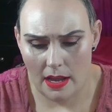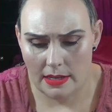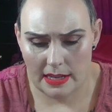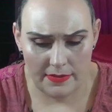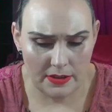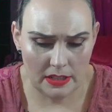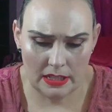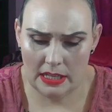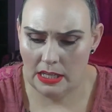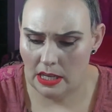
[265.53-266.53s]
It
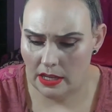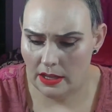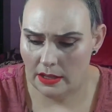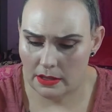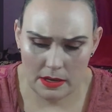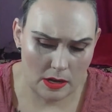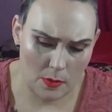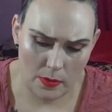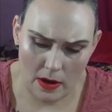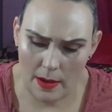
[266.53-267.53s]
definitely, you
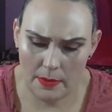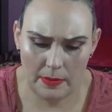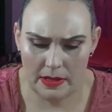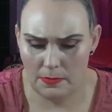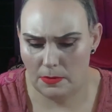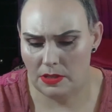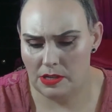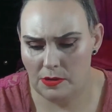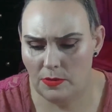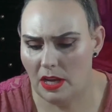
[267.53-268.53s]
know, probably with
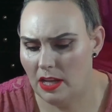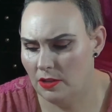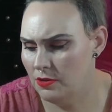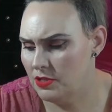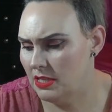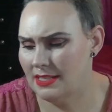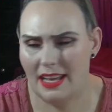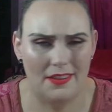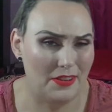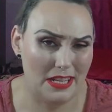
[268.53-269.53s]
nude colors it's
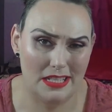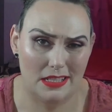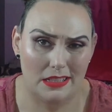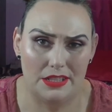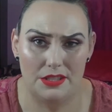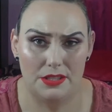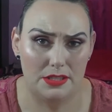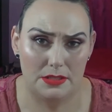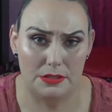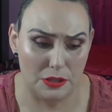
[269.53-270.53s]
kind of easily
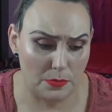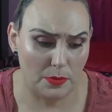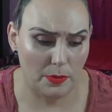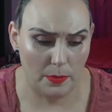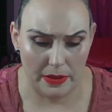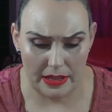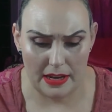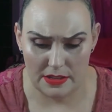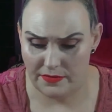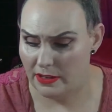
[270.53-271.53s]
dupable, but
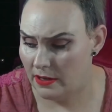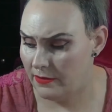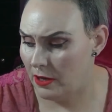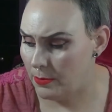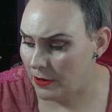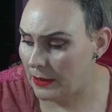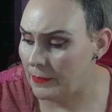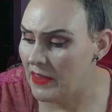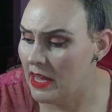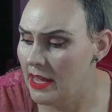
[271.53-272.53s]
that is very, very pretty.
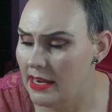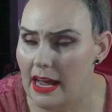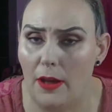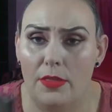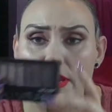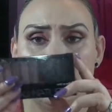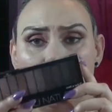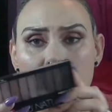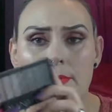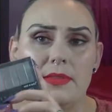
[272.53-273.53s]
Now, this
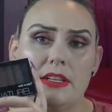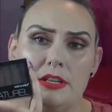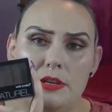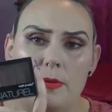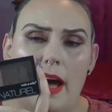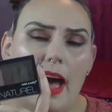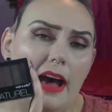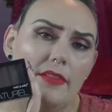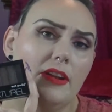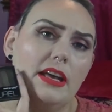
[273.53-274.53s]
is something new. I
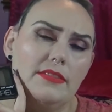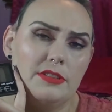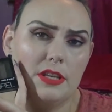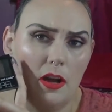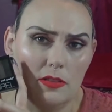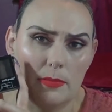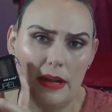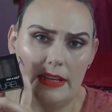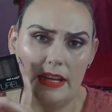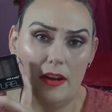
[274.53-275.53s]
have not even talked
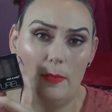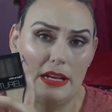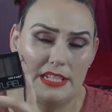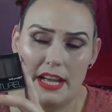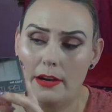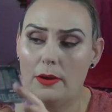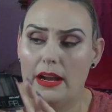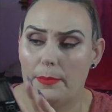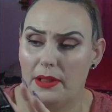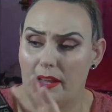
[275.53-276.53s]
about it yet on my channel, and
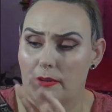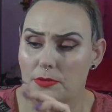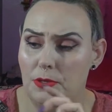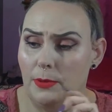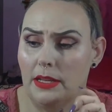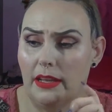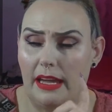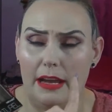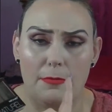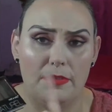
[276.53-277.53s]
I plan on doing
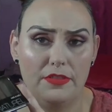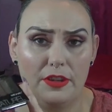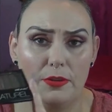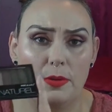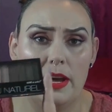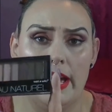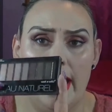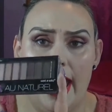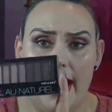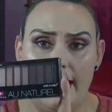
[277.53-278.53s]
like a review
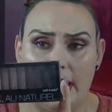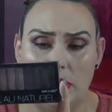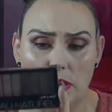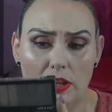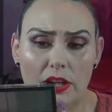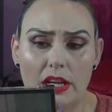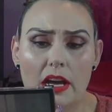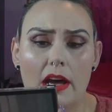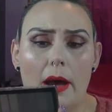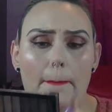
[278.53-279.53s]
and a look,
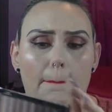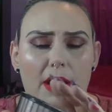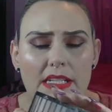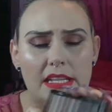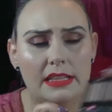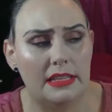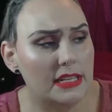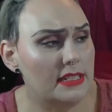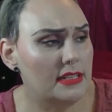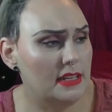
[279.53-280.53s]
but
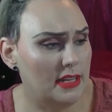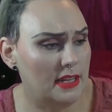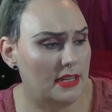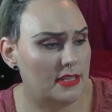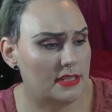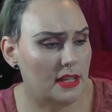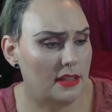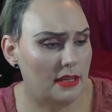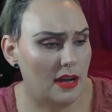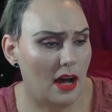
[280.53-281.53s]
this is
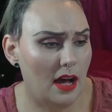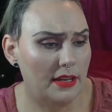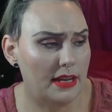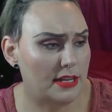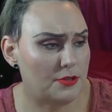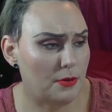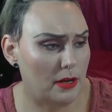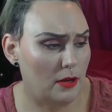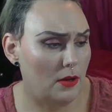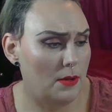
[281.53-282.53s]
the Au
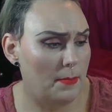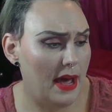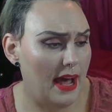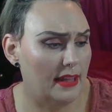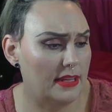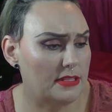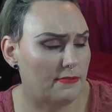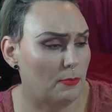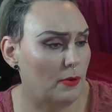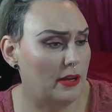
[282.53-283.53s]
Naturel palette
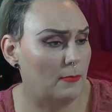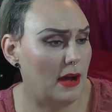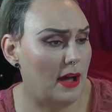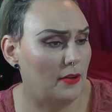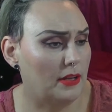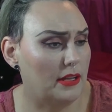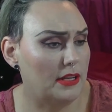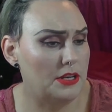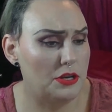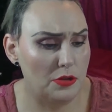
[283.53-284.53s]
from Wet n Wild
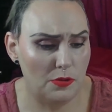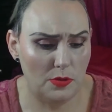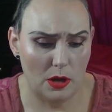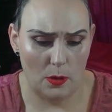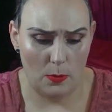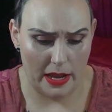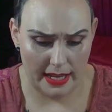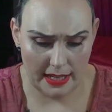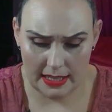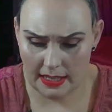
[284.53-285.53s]
in Nude
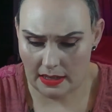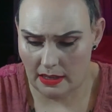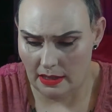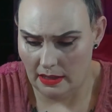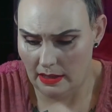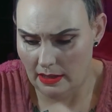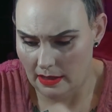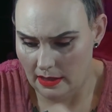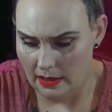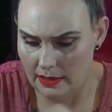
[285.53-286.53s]
Awakening.
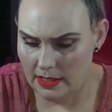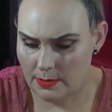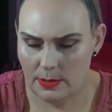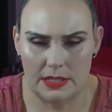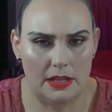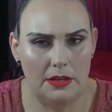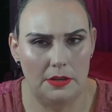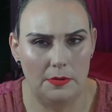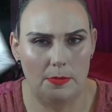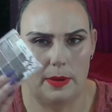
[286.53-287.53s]
This was
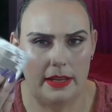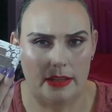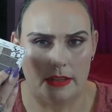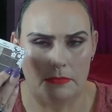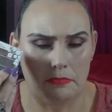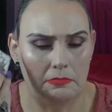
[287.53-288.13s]
Nude Awakening.